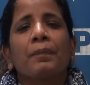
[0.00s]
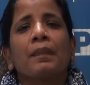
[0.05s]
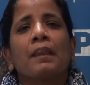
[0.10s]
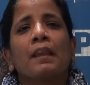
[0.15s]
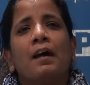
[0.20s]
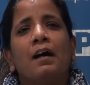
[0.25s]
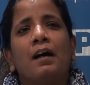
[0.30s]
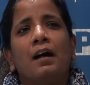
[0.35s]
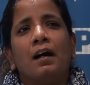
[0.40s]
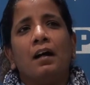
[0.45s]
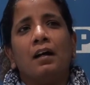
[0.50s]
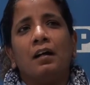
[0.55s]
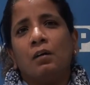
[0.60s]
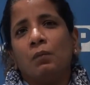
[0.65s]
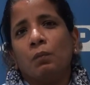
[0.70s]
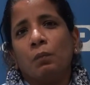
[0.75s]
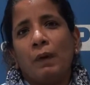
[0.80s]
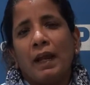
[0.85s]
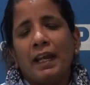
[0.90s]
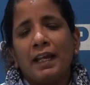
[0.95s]

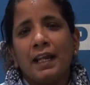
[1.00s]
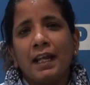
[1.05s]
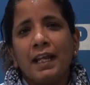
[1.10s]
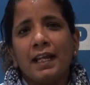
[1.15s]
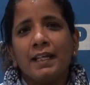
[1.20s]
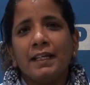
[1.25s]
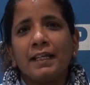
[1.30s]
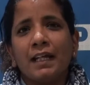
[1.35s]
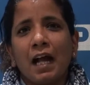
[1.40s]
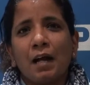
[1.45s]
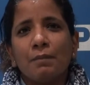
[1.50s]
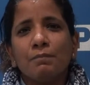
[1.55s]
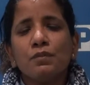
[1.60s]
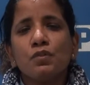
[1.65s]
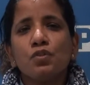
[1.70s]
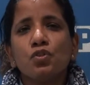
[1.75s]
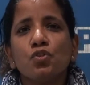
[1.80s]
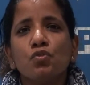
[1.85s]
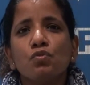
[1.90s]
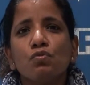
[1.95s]
When it
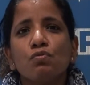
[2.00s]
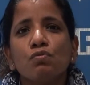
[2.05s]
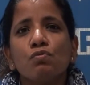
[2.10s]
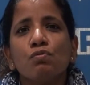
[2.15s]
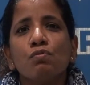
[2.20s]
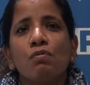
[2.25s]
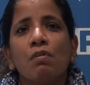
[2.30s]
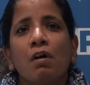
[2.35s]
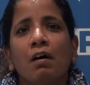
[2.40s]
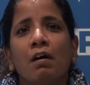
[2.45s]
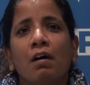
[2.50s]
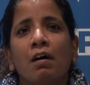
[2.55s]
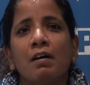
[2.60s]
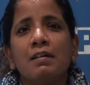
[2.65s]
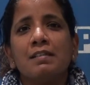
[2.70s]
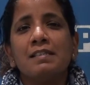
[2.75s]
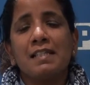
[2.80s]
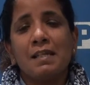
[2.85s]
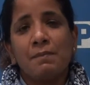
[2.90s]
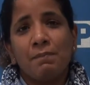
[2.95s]
comes to
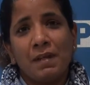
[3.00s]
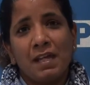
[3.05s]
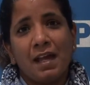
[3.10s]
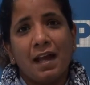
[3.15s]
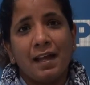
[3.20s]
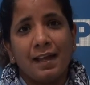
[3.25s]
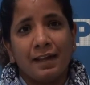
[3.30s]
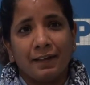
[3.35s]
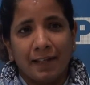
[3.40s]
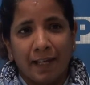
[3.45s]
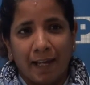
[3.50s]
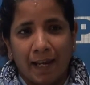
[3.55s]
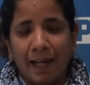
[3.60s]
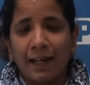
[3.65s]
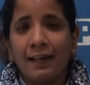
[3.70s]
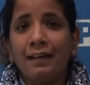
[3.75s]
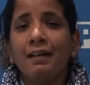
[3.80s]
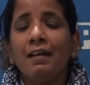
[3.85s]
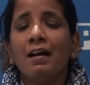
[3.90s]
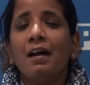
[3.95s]
CPI
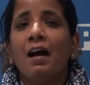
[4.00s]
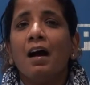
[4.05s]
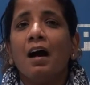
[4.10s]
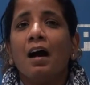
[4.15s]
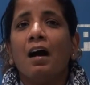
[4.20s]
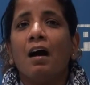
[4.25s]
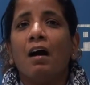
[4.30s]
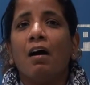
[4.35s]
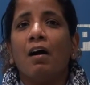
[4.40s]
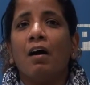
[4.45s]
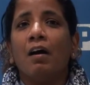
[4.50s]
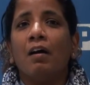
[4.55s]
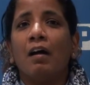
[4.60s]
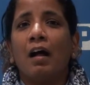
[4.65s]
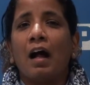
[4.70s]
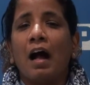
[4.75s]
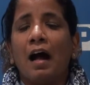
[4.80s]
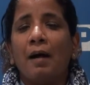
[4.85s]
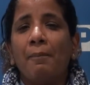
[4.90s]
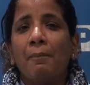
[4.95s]
again,
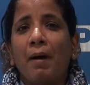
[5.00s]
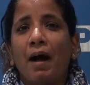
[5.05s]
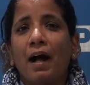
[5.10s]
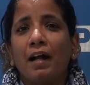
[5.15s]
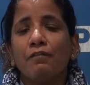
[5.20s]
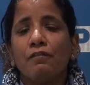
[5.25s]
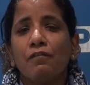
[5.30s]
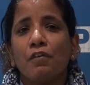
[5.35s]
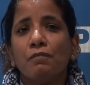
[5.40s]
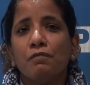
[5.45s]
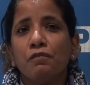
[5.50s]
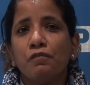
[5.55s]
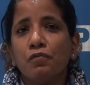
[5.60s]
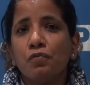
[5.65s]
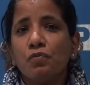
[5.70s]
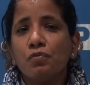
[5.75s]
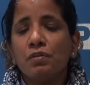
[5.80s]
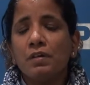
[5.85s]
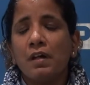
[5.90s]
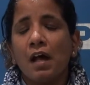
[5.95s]
apart from
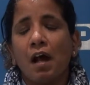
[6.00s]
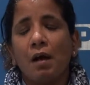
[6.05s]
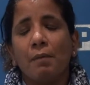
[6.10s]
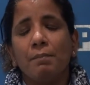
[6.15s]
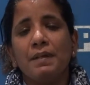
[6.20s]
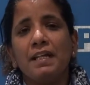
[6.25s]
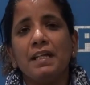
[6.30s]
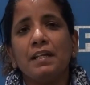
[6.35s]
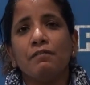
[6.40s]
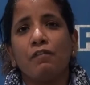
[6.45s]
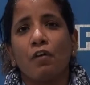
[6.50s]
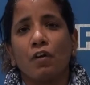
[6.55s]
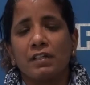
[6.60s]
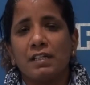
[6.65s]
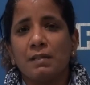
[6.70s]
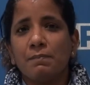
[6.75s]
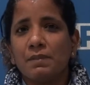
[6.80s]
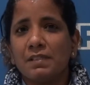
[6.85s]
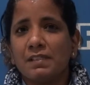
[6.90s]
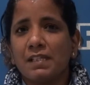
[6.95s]
food being
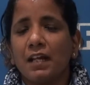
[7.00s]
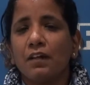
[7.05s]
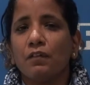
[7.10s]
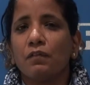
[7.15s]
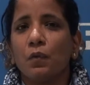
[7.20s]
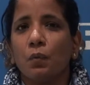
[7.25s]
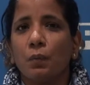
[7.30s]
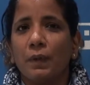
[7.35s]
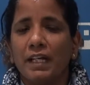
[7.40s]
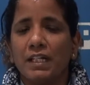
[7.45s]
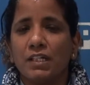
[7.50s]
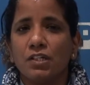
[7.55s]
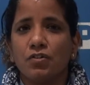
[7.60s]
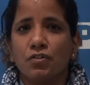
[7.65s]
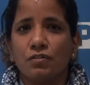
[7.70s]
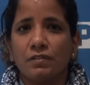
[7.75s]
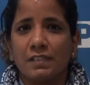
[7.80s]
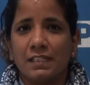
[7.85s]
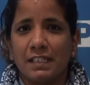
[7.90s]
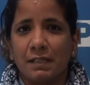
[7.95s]
40% of the weightage
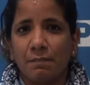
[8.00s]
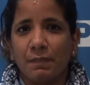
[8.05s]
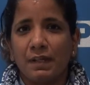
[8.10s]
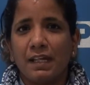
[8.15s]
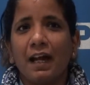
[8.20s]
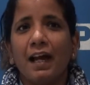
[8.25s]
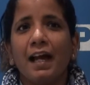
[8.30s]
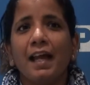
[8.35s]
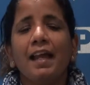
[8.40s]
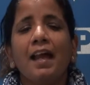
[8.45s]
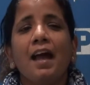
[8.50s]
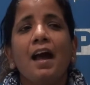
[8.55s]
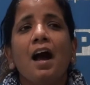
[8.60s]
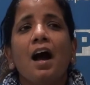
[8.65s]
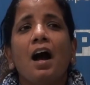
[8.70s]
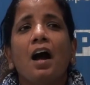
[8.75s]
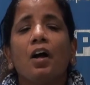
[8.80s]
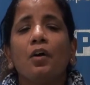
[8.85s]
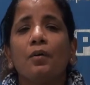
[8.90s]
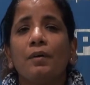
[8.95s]
on
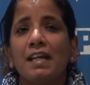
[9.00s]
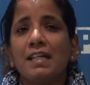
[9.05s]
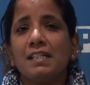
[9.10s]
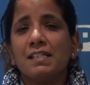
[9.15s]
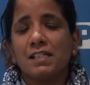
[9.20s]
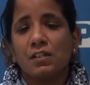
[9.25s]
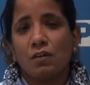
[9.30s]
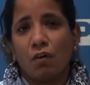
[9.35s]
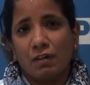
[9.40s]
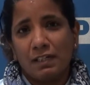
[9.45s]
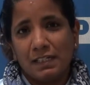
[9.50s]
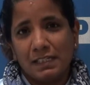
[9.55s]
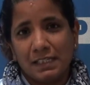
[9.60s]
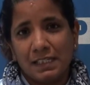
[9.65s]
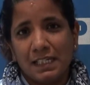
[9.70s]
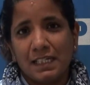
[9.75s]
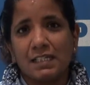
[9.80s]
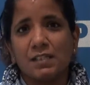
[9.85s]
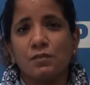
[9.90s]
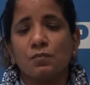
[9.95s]
CPI, grains and
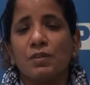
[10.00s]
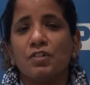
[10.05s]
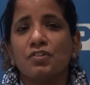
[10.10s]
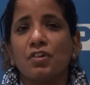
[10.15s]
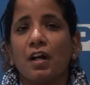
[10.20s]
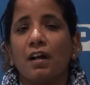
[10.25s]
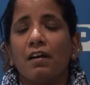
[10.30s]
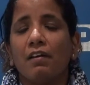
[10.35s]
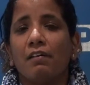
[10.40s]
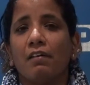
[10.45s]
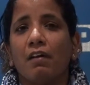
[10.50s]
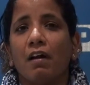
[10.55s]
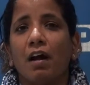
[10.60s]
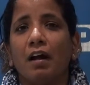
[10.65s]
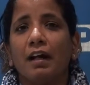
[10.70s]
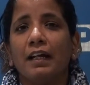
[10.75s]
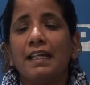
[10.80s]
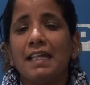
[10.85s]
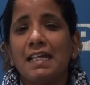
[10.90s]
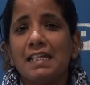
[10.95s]
oilseeds, which
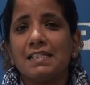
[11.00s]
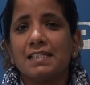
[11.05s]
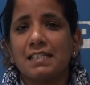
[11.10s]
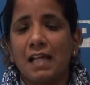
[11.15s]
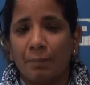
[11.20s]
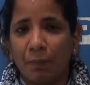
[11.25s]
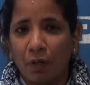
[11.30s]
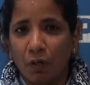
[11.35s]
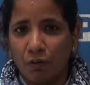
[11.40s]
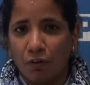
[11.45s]
are key summer